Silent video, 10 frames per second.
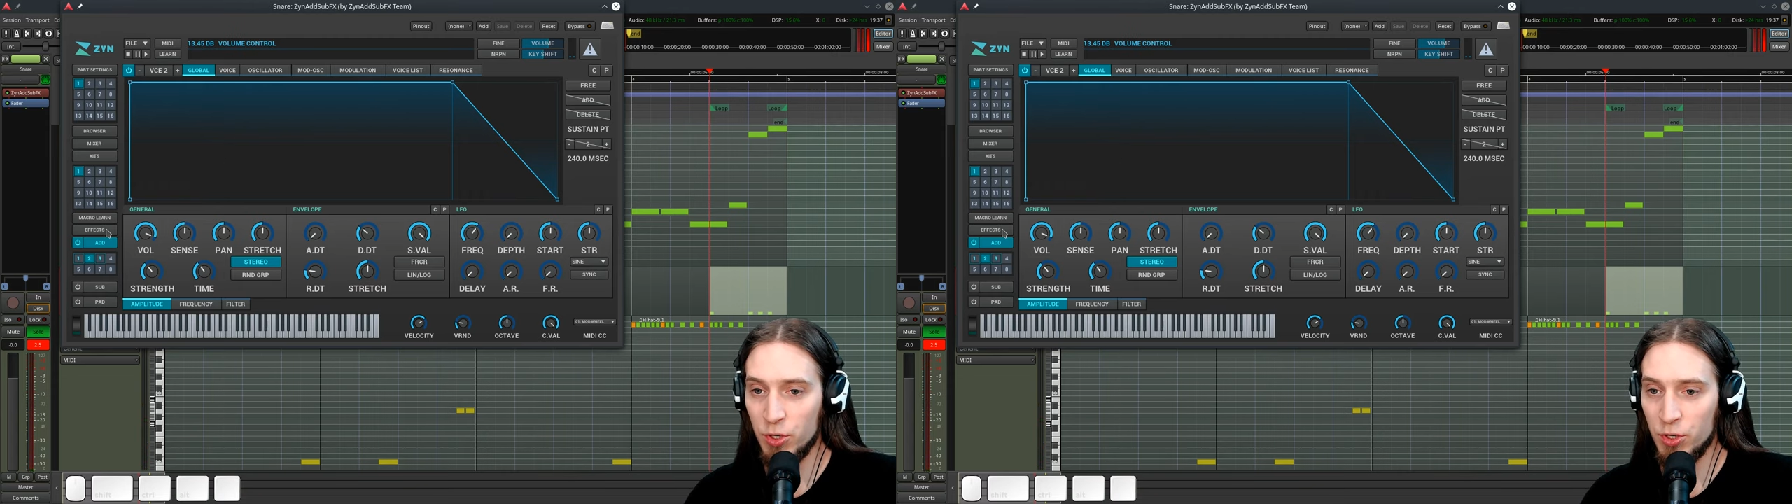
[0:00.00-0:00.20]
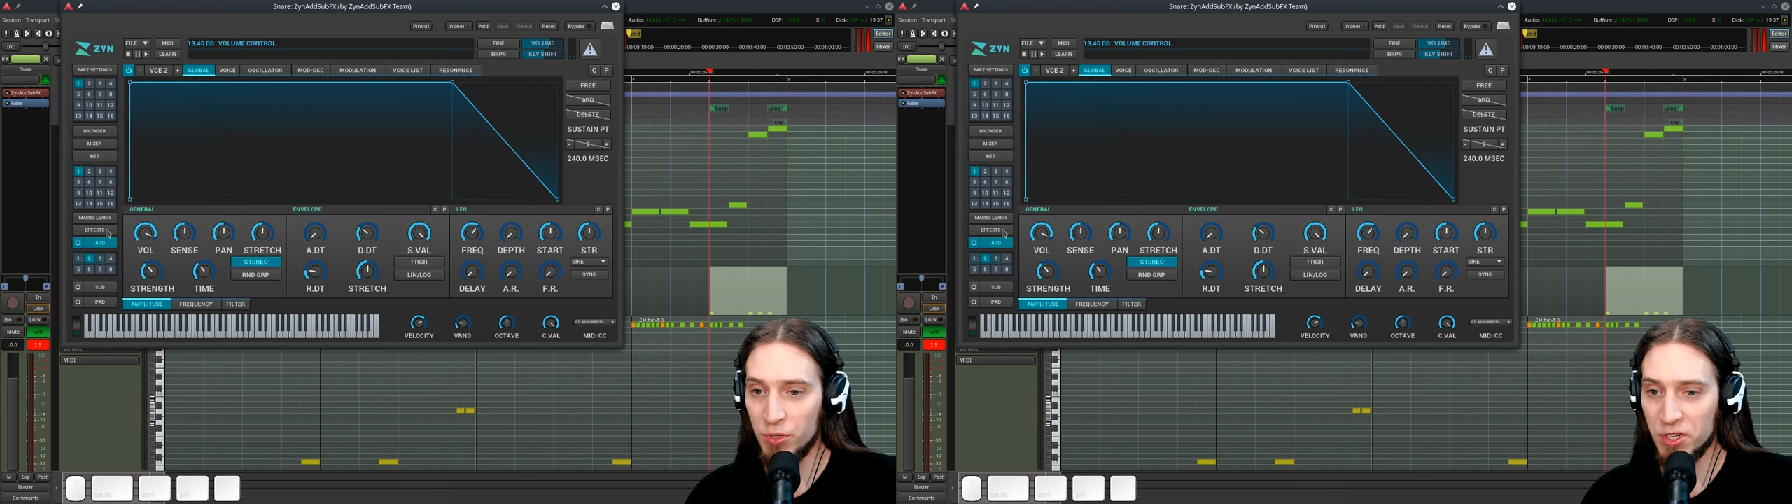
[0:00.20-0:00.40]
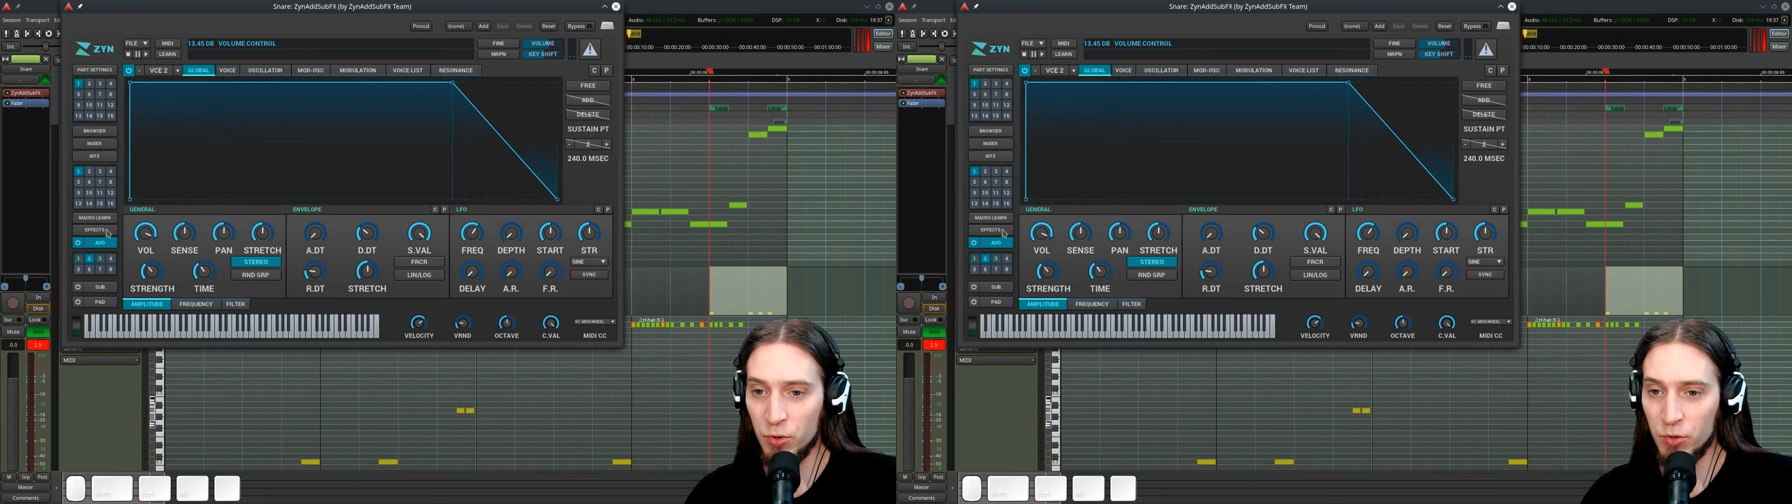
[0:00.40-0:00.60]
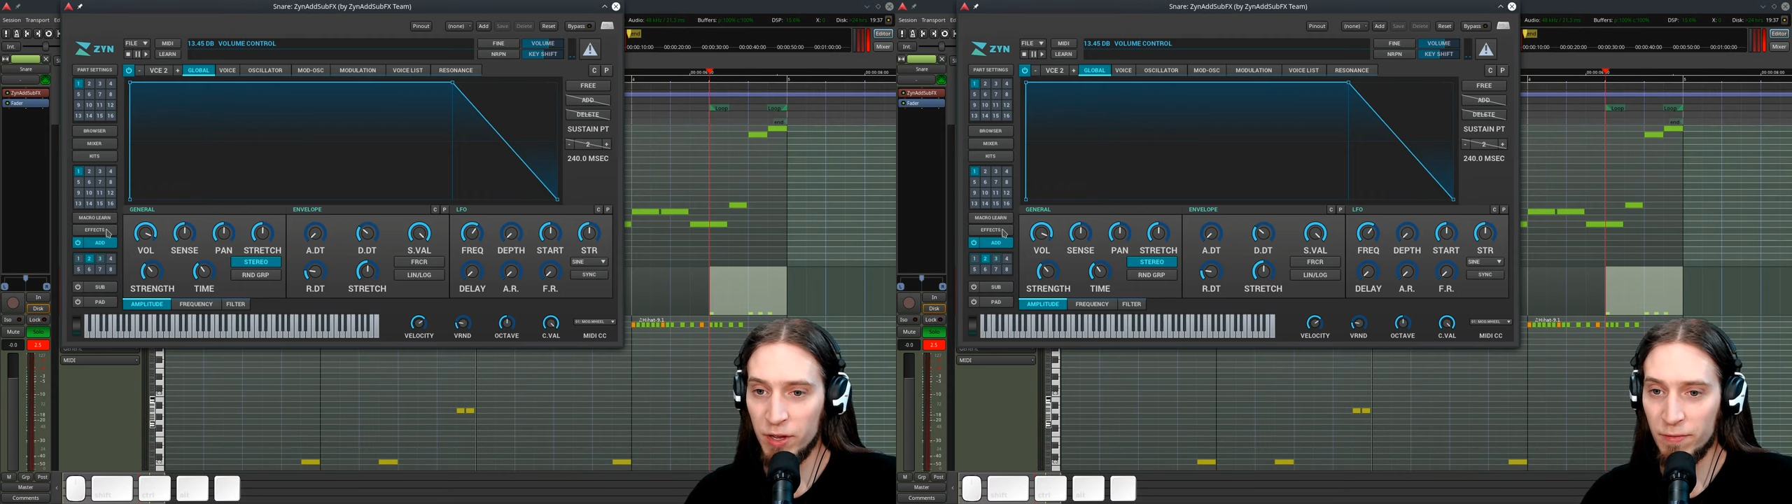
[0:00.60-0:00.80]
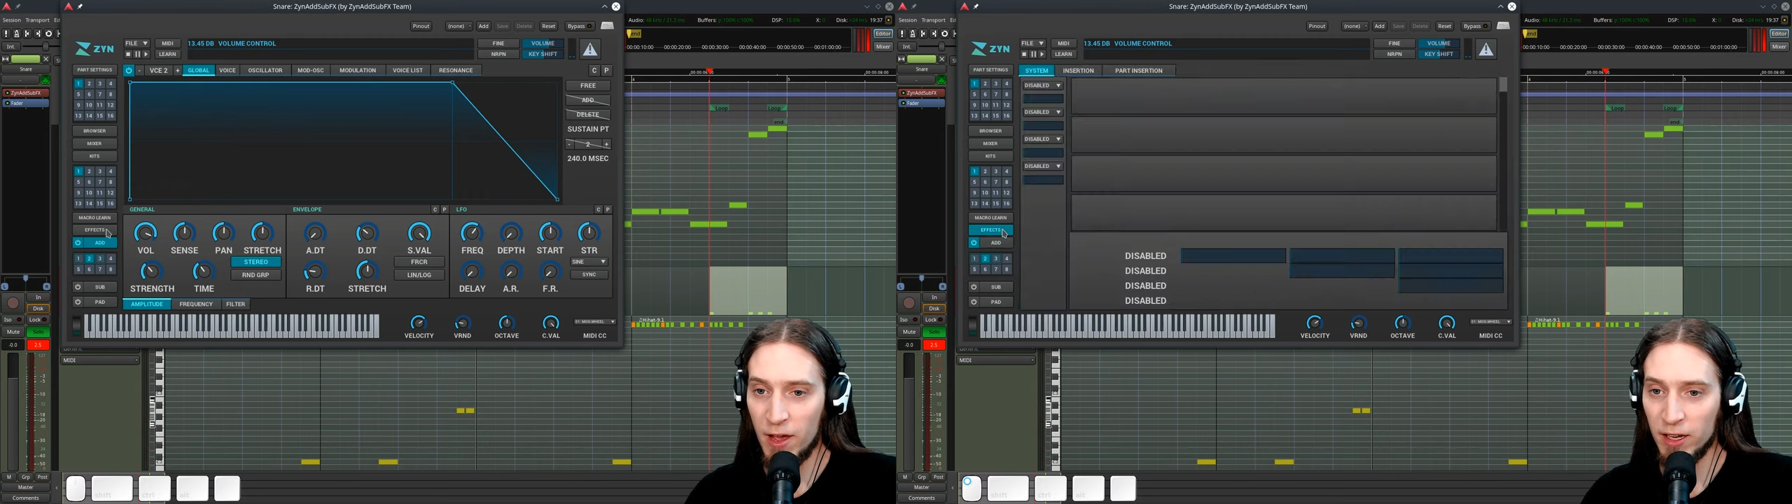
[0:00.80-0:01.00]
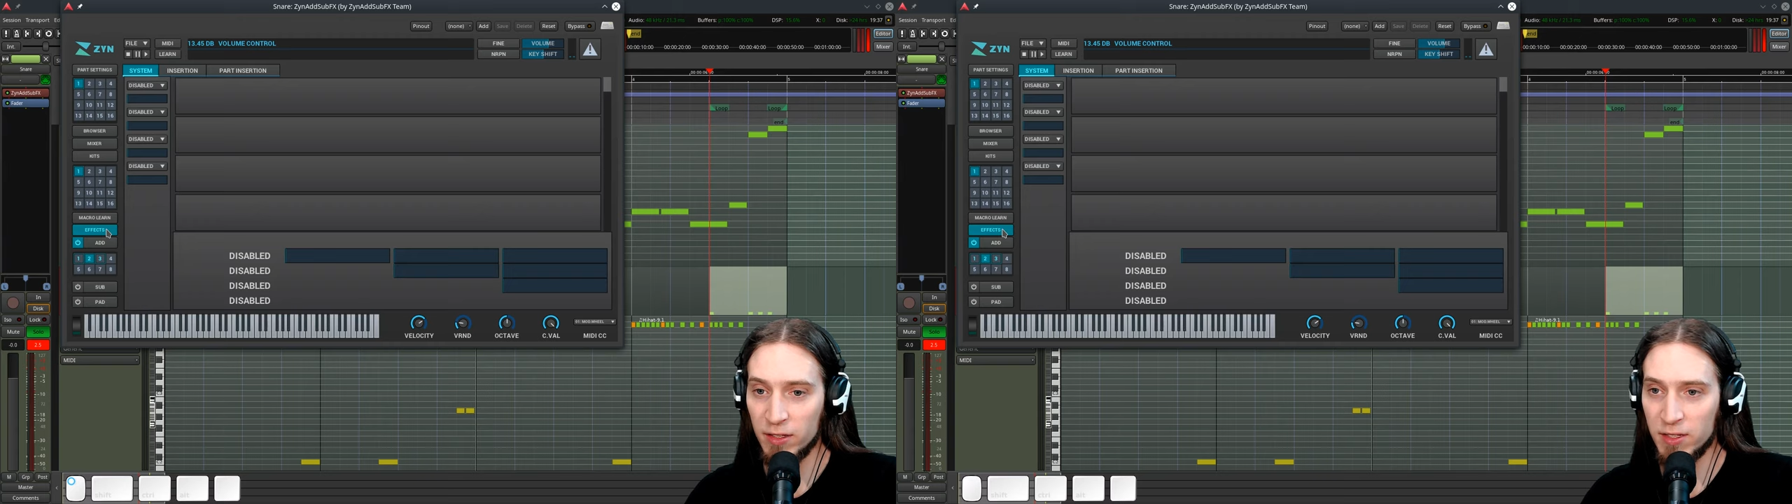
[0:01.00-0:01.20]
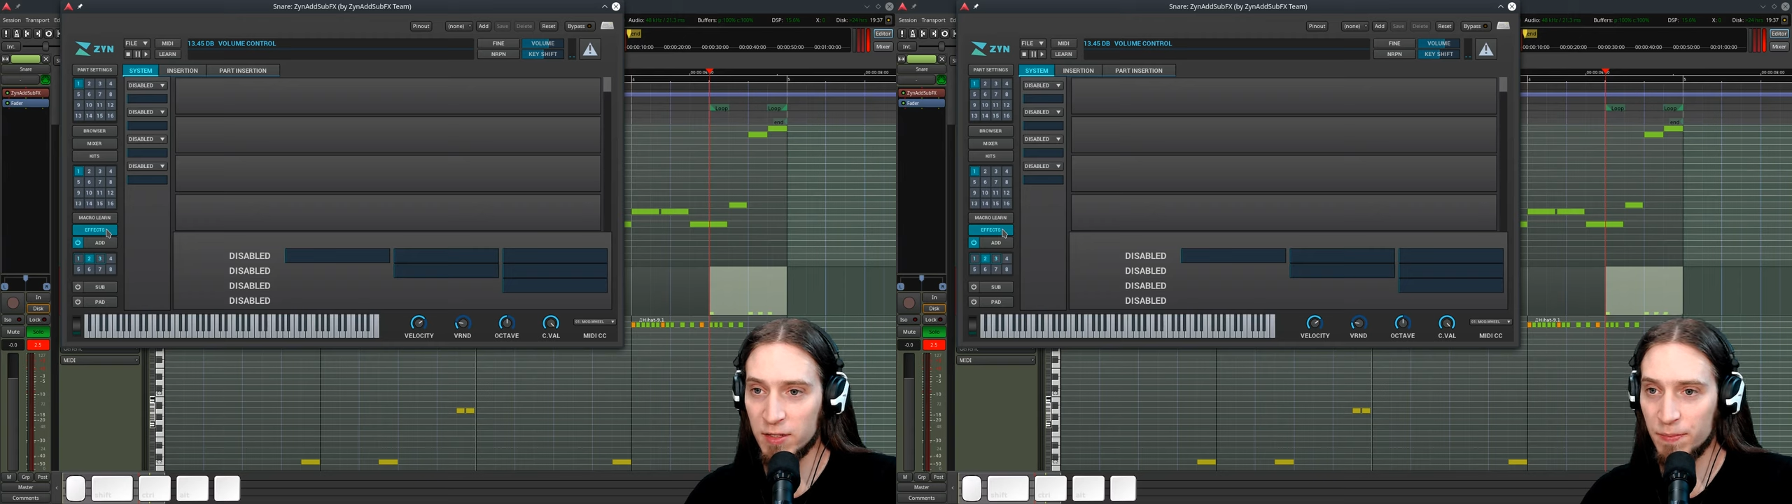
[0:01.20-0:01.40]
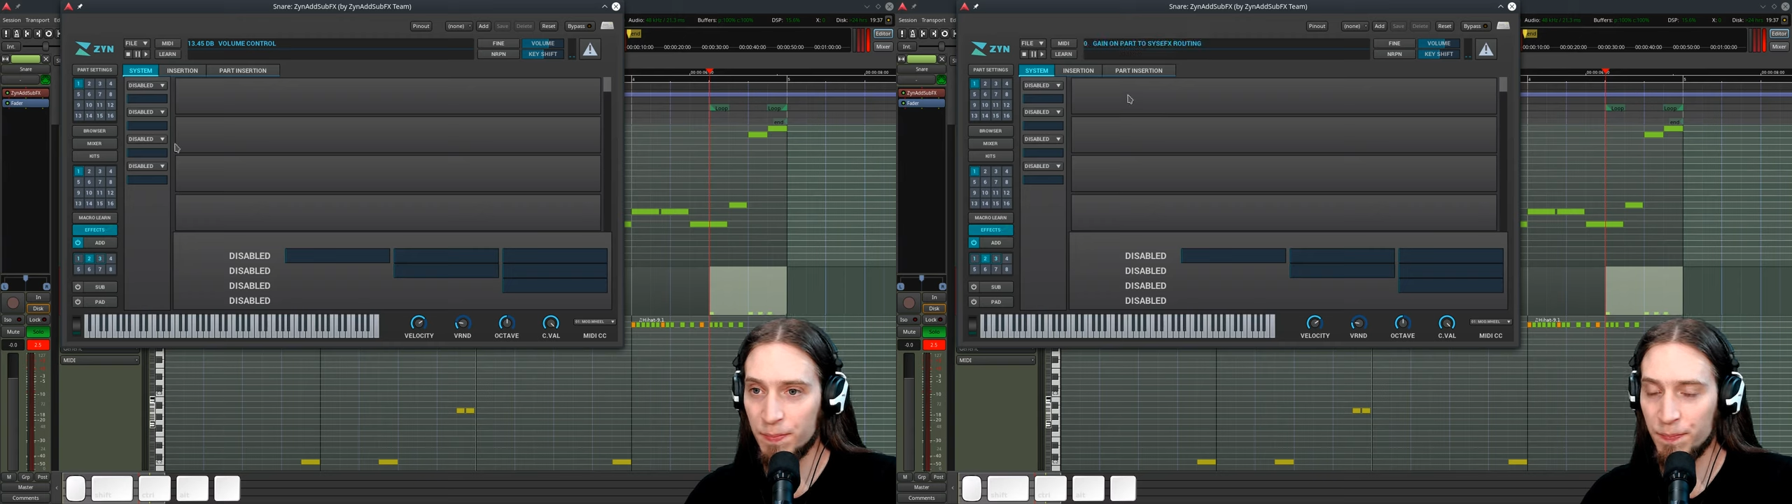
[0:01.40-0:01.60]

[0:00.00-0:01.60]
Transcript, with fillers: to do is go to Effects,